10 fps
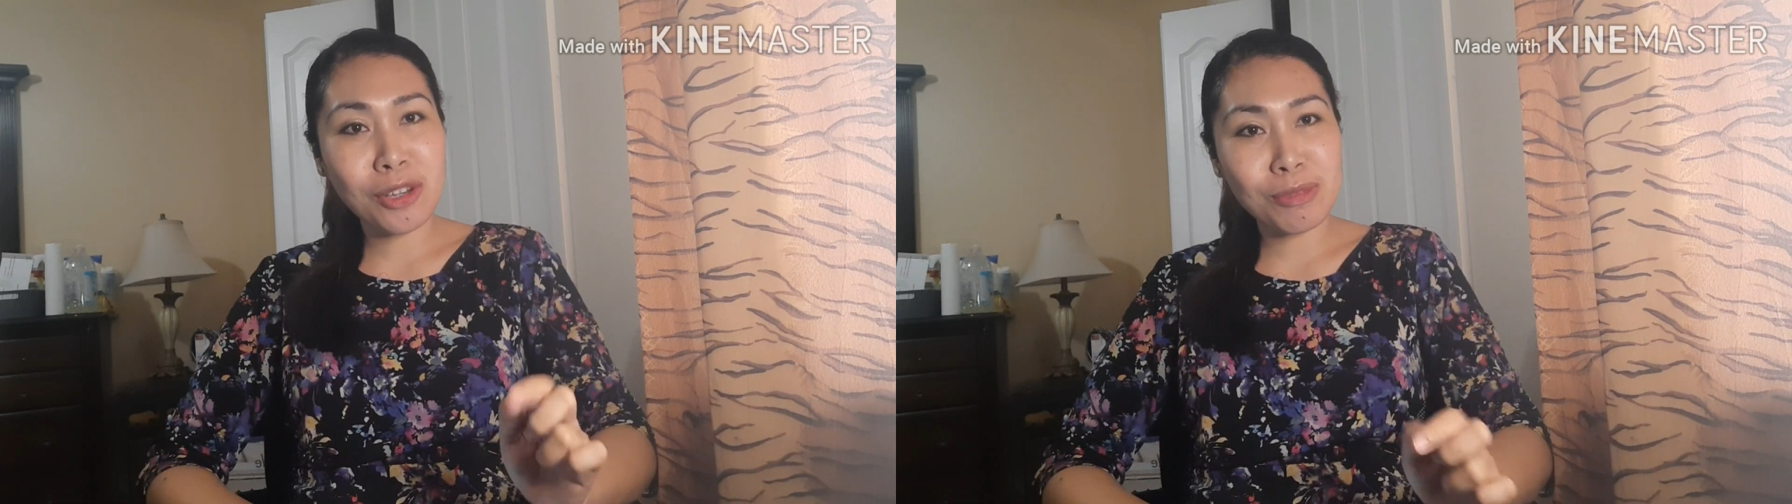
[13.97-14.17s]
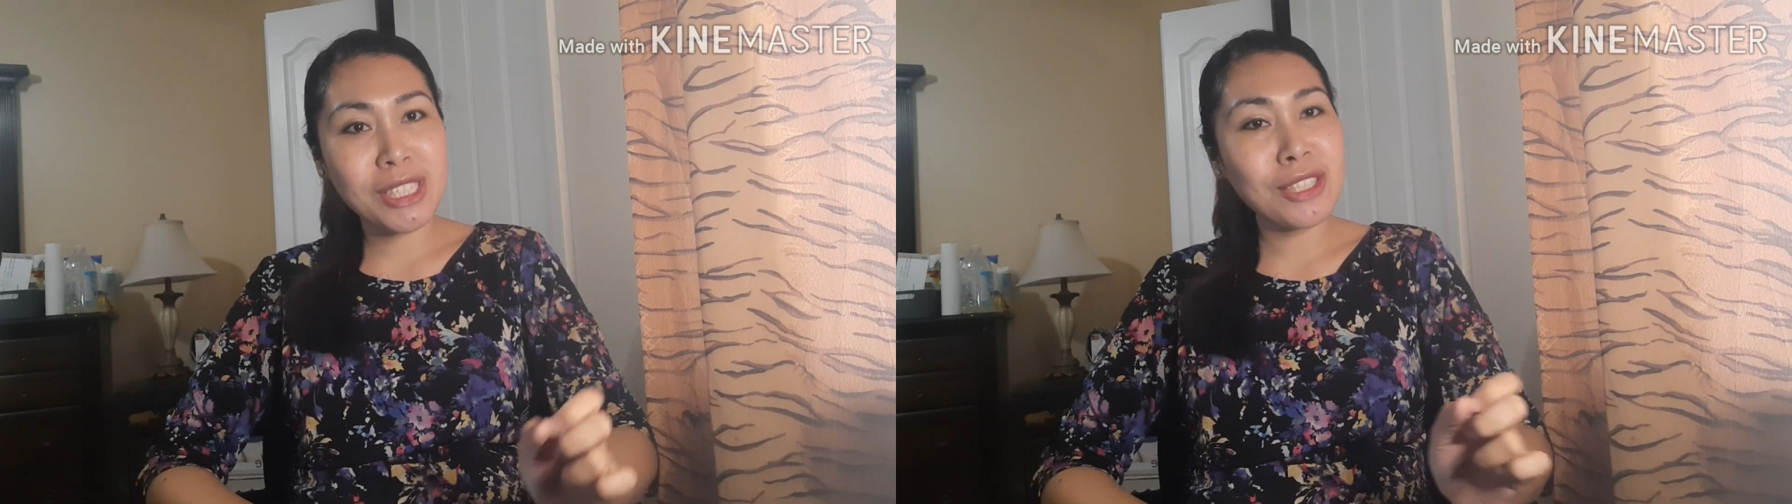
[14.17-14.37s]

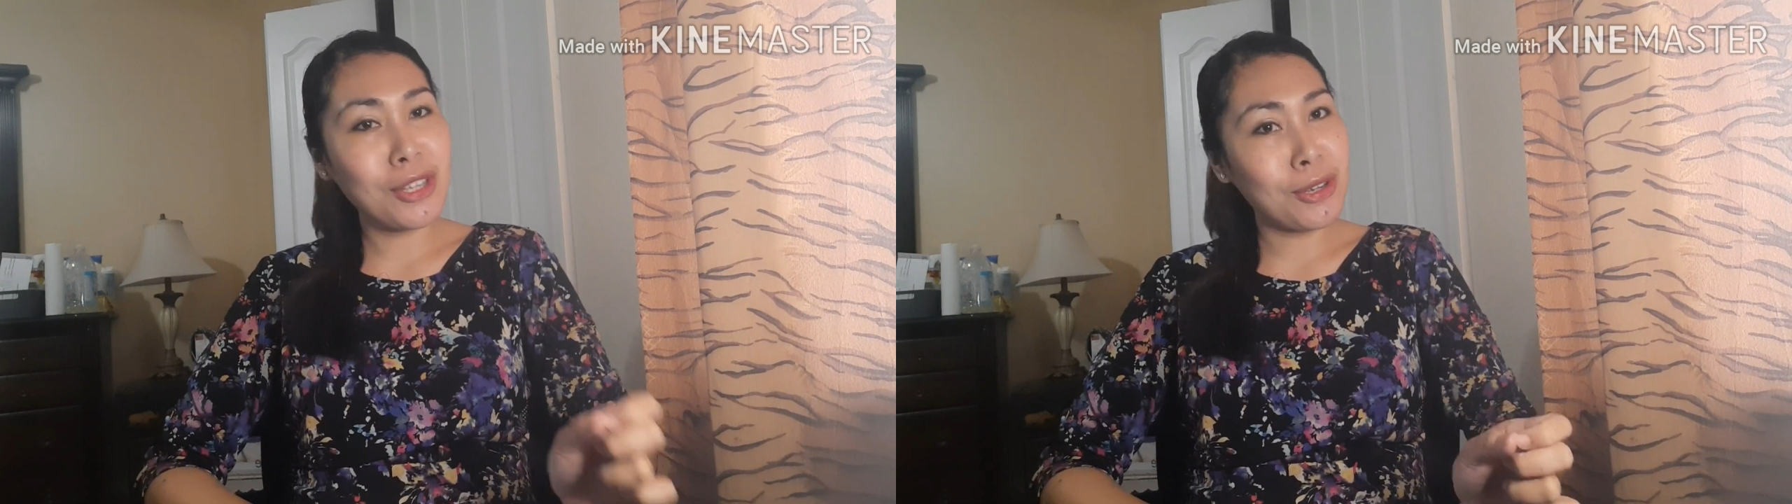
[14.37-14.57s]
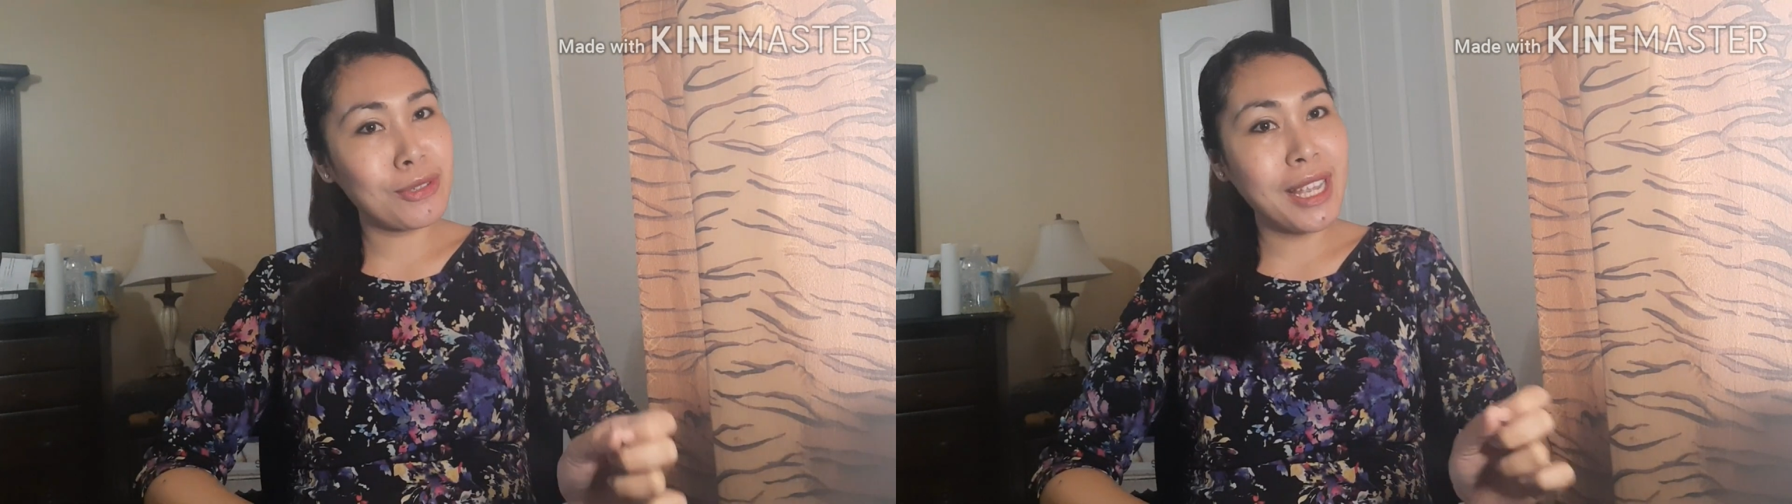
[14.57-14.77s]
commonly
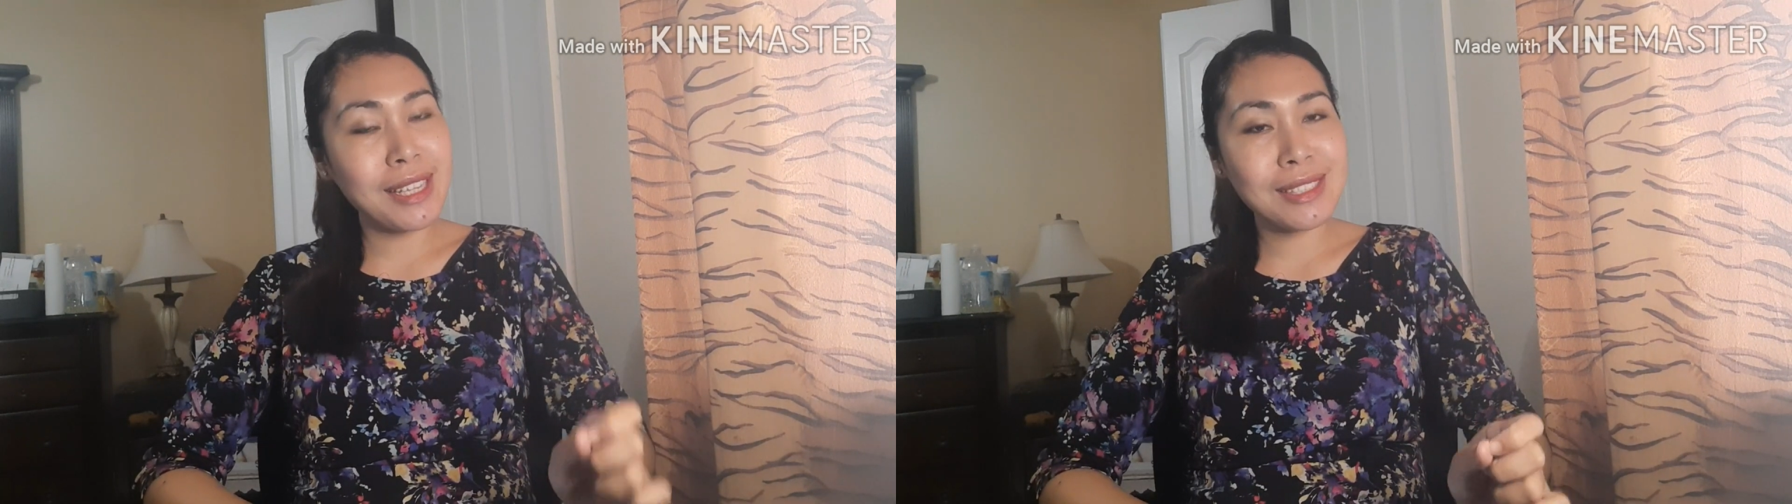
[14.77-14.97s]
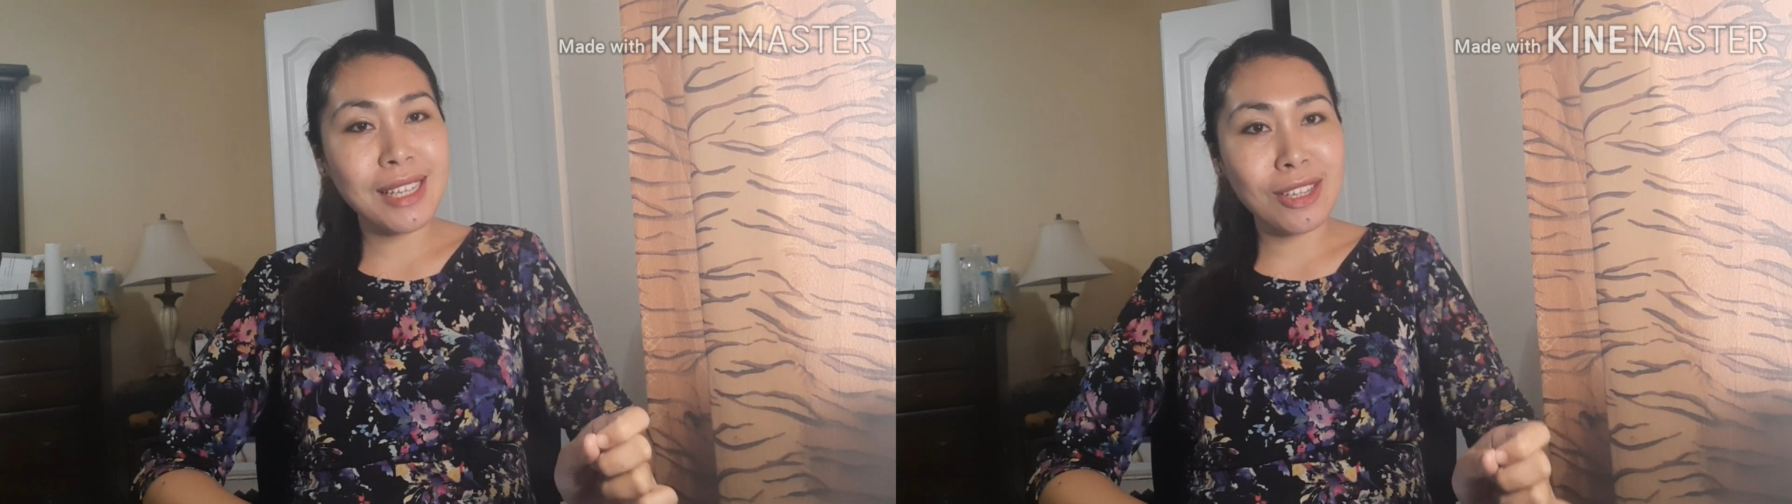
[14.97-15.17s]
known
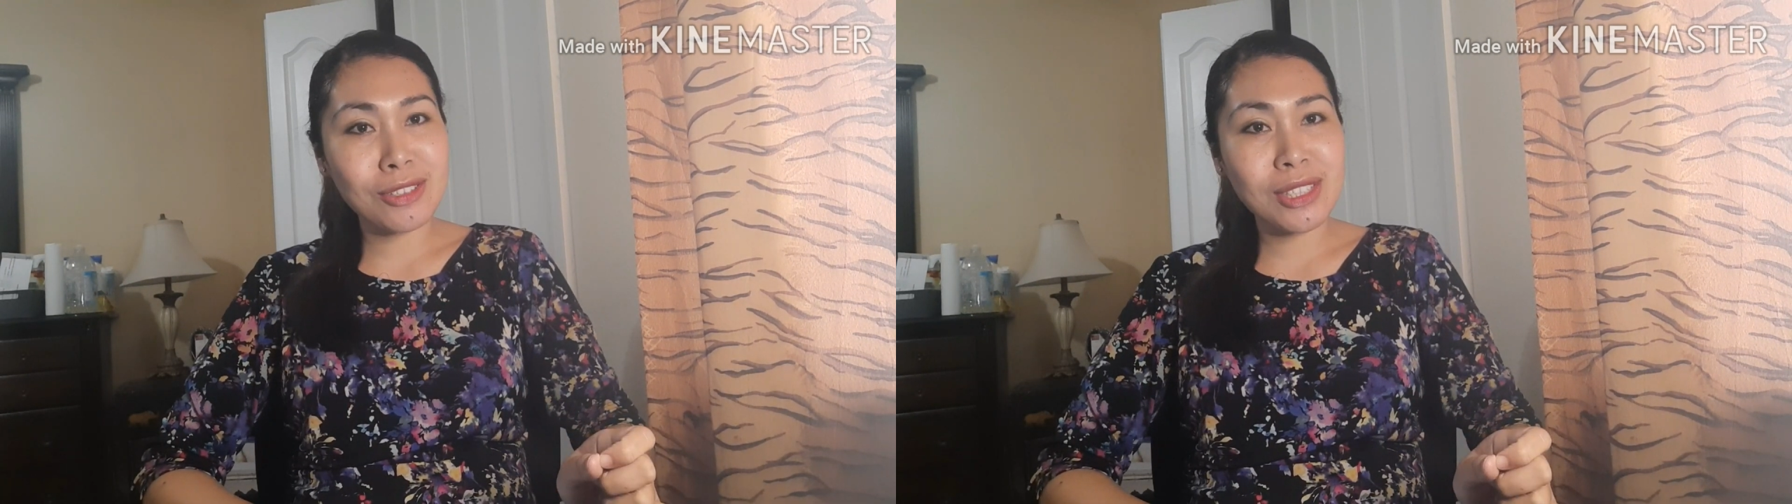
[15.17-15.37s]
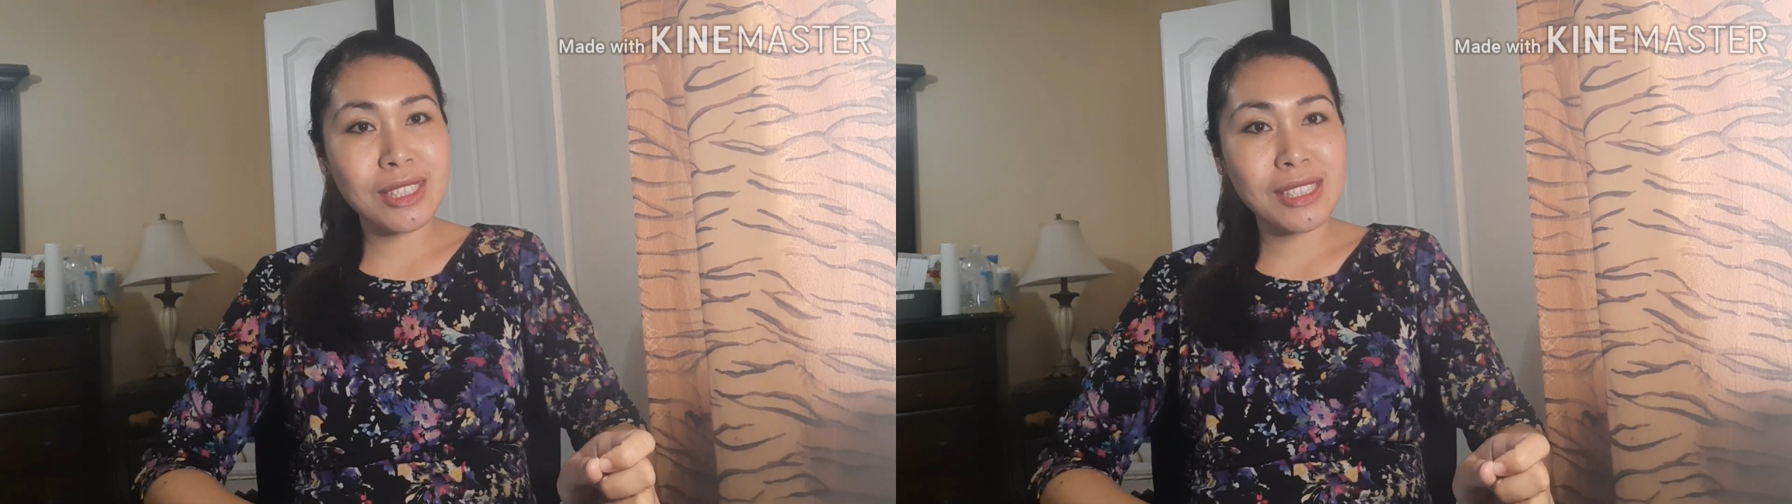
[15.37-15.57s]
as
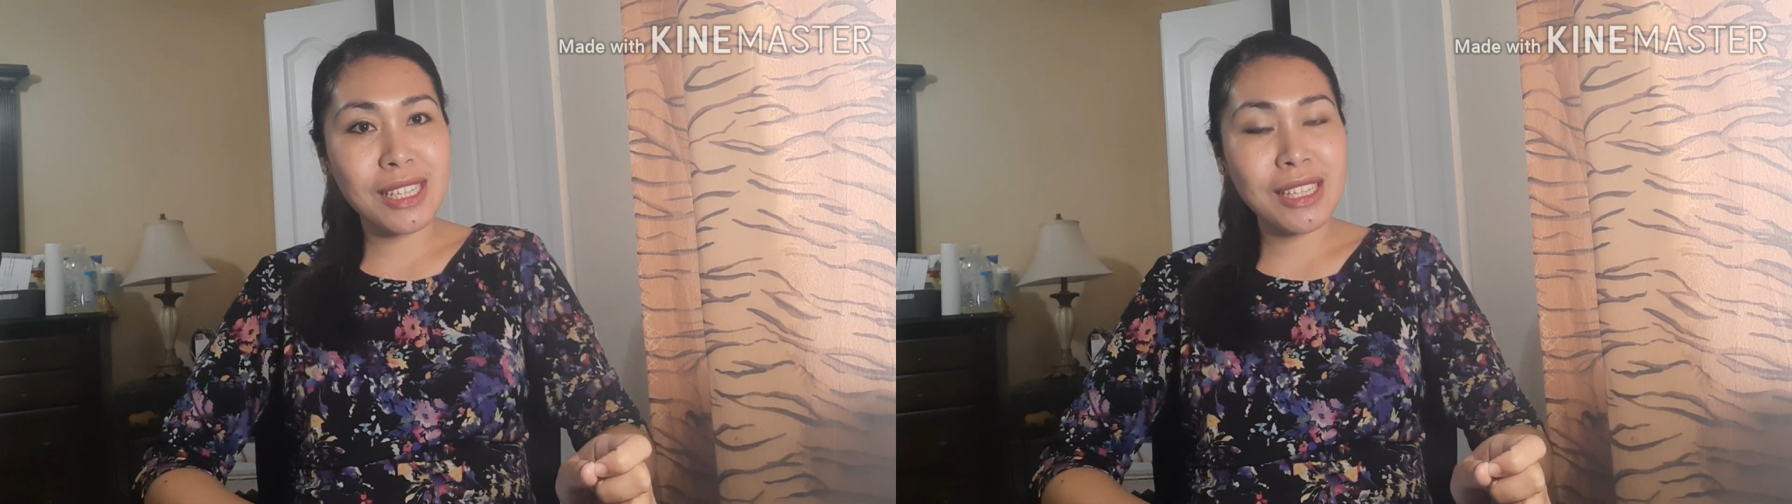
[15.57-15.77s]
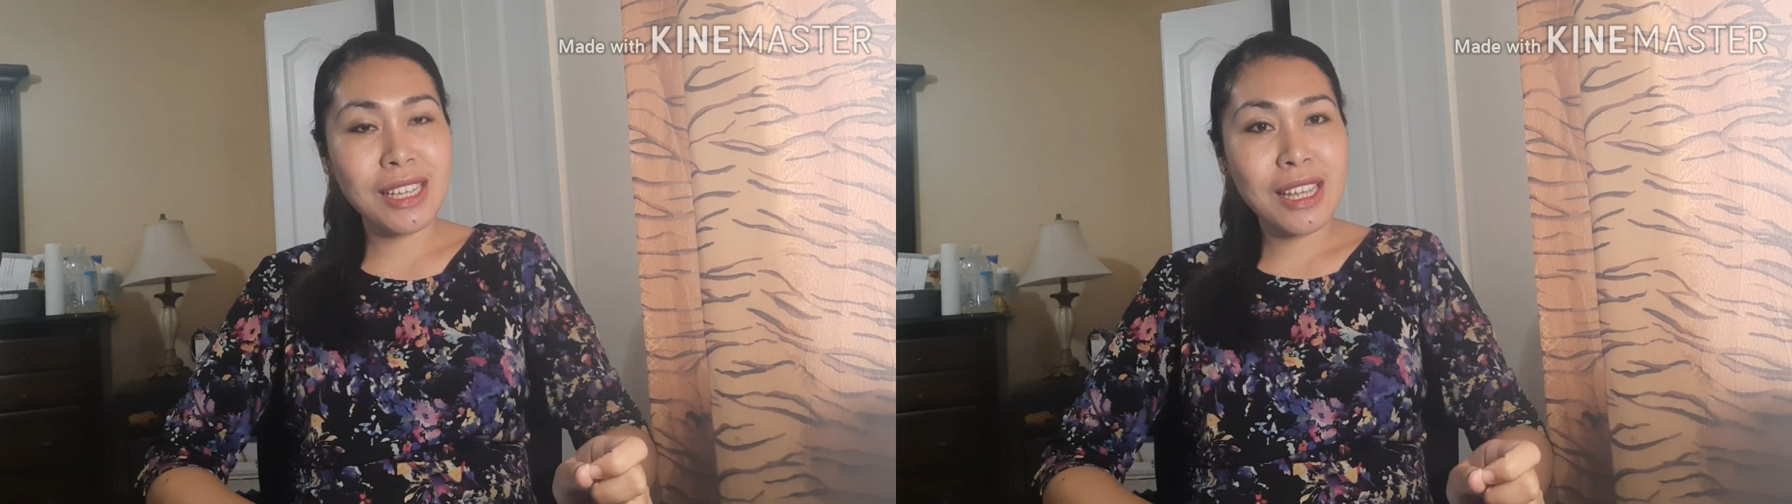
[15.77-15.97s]

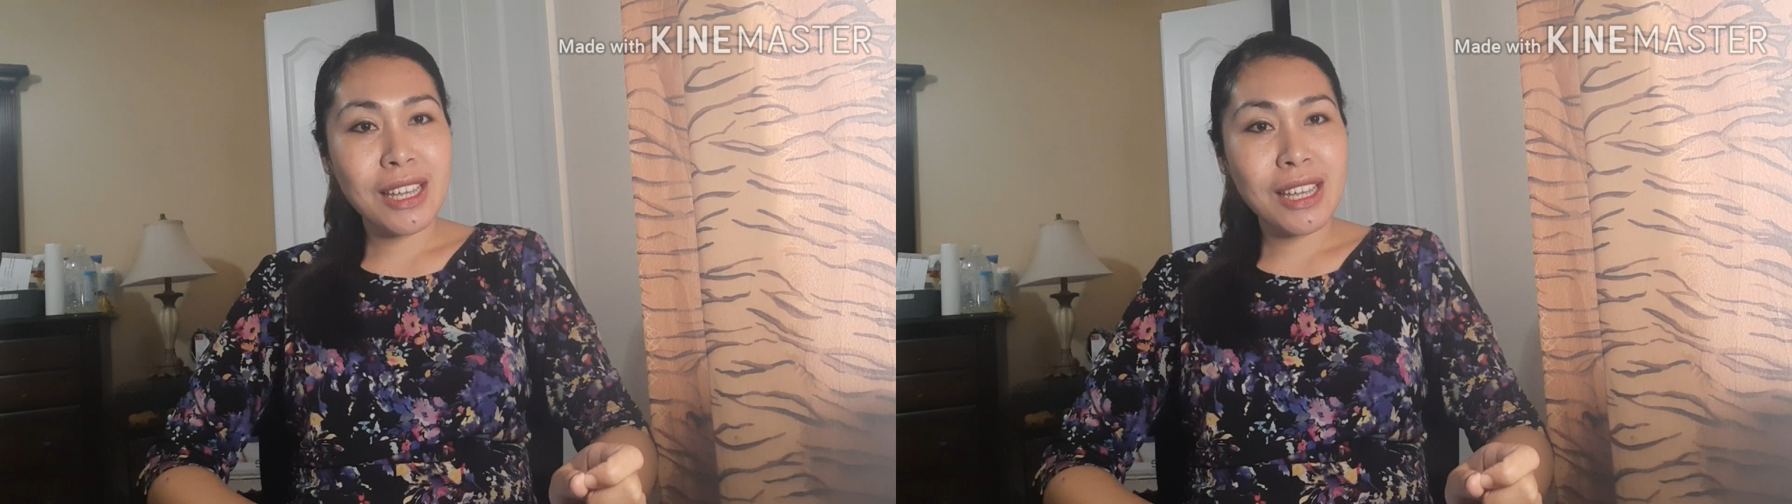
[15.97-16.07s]
LCD.